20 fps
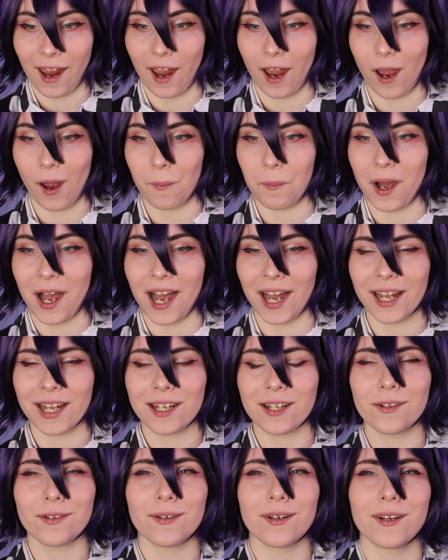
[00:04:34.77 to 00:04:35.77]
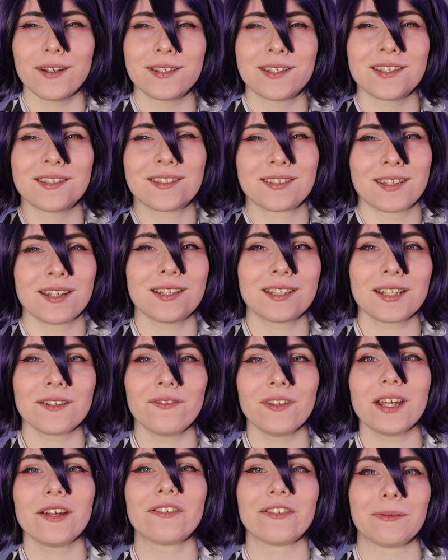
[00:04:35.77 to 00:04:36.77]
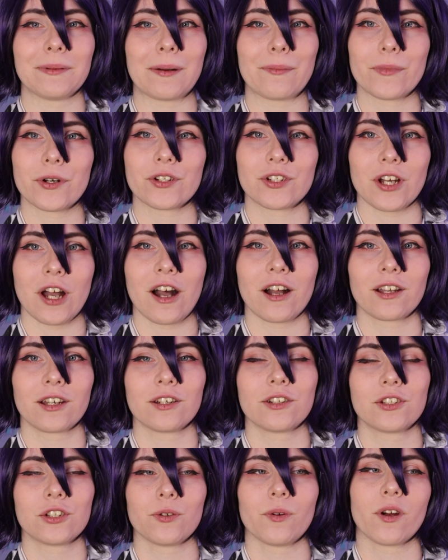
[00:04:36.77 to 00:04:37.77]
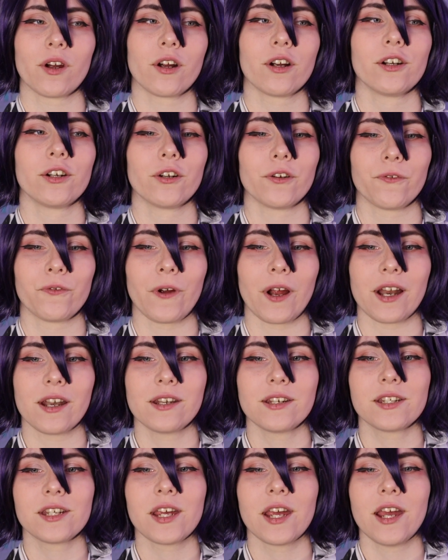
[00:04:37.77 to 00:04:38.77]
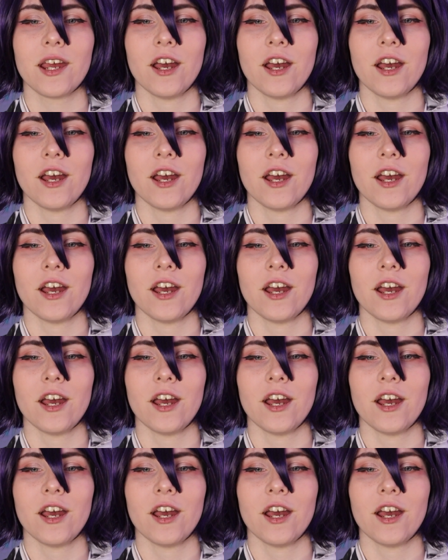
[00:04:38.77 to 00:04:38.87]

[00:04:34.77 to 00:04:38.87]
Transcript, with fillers: um, I distinctively remember talking to her and her friend